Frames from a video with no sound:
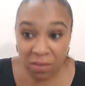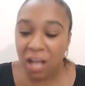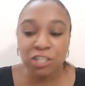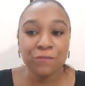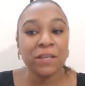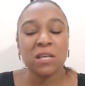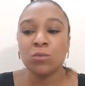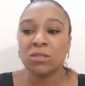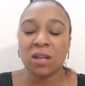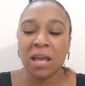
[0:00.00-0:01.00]
that I just think he
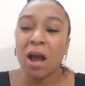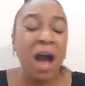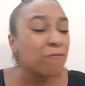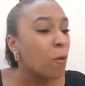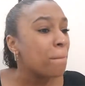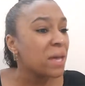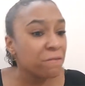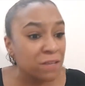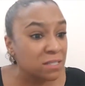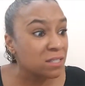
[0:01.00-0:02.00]
was like, I've got
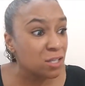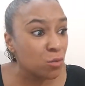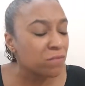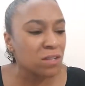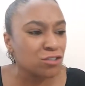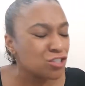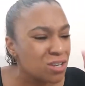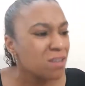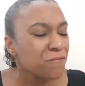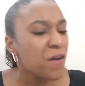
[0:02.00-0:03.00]
better things to deal with than
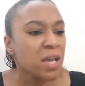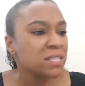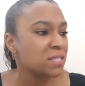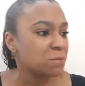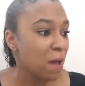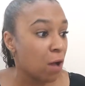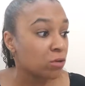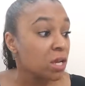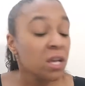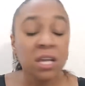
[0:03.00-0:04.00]

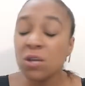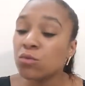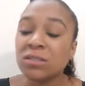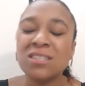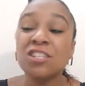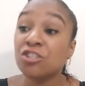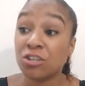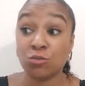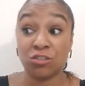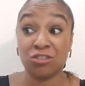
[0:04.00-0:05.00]
£36. This
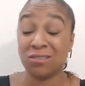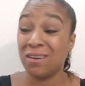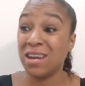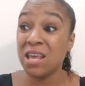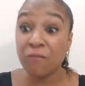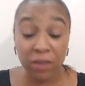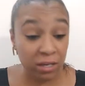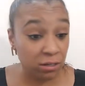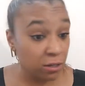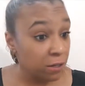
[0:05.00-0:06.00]
judge was just
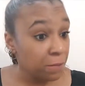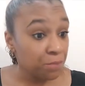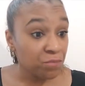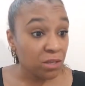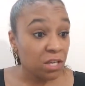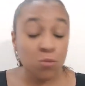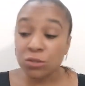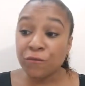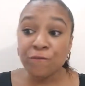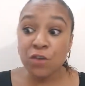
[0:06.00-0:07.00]
livid. He
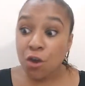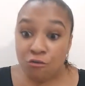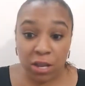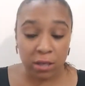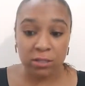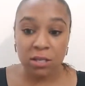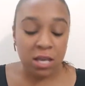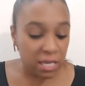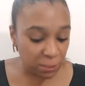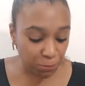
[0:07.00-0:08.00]
was furious.
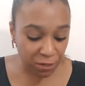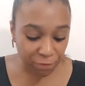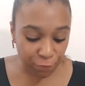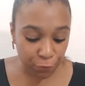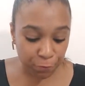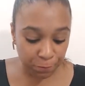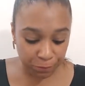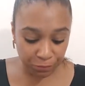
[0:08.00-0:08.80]
It's been through